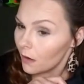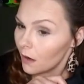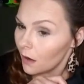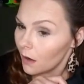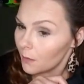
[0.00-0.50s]

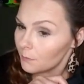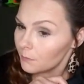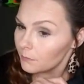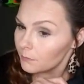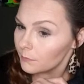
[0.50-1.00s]
But
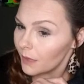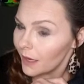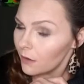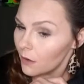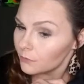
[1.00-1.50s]
I
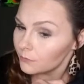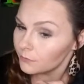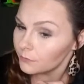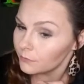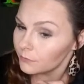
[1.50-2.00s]
don't know.
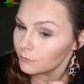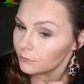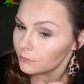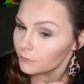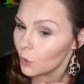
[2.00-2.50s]

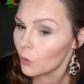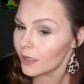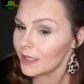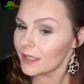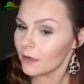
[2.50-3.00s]
Or
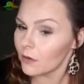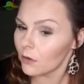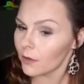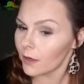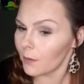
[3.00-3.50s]
easy to
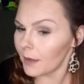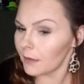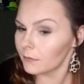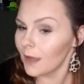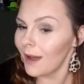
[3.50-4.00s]
curl hair, I meant.
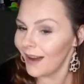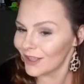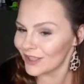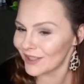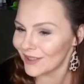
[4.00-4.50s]

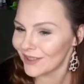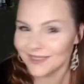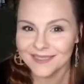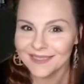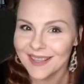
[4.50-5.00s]
Hard to curl.
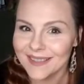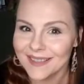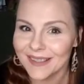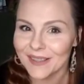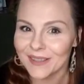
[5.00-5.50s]
Easy
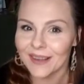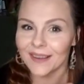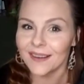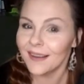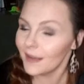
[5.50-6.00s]
to curl hair.
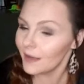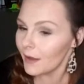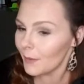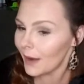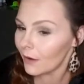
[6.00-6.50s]

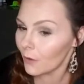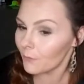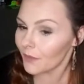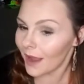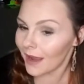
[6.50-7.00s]
I don't know.
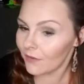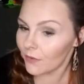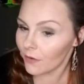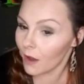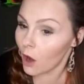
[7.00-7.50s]
I have
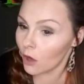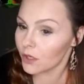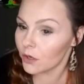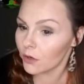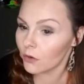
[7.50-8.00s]
hard to
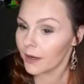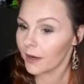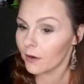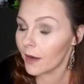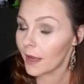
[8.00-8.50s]
curl
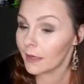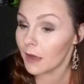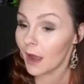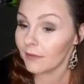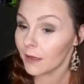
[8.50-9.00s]
hair and
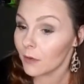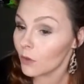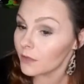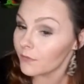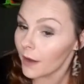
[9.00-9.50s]
I think it
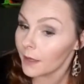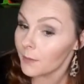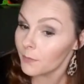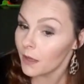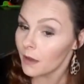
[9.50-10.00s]
works fine.
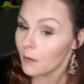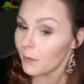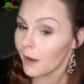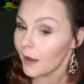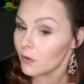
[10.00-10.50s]

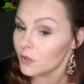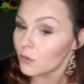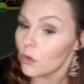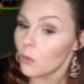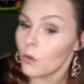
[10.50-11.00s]
But I also
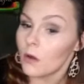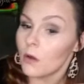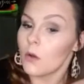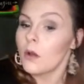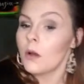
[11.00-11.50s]
don't
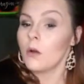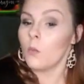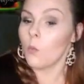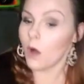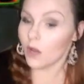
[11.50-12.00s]

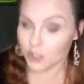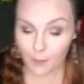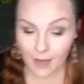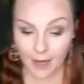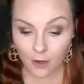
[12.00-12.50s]
wash
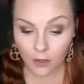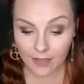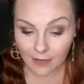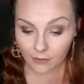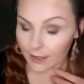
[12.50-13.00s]
my hair
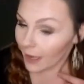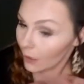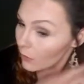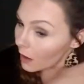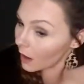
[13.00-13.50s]
daily
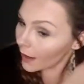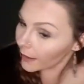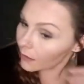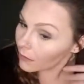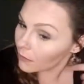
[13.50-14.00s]
now.
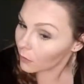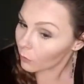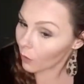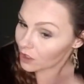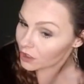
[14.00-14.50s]
I
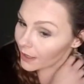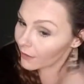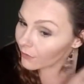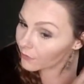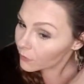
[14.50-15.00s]
wash it
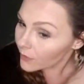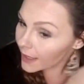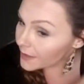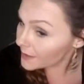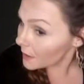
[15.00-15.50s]
every few
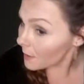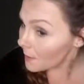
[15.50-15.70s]
days.